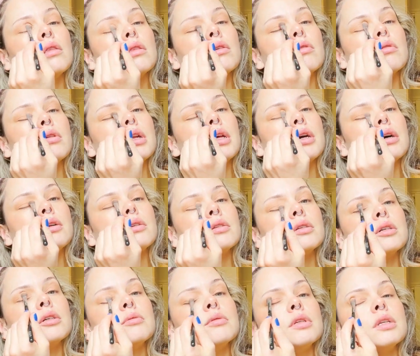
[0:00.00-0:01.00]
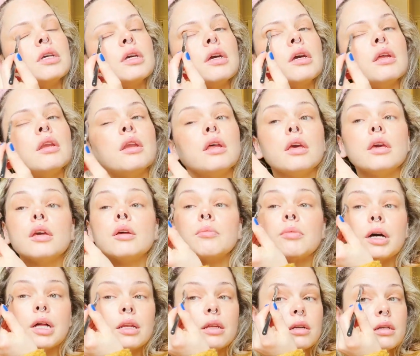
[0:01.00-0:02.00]
really old Urban Decay Naked
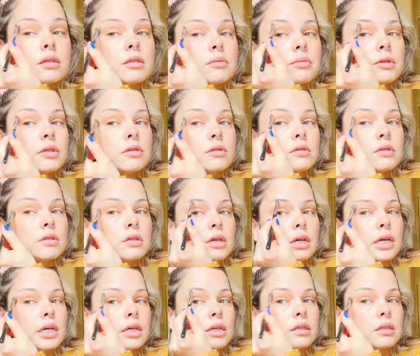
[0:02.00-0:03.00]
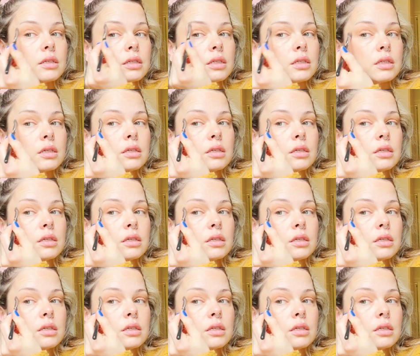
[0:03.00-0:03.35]
palette, I suppose. And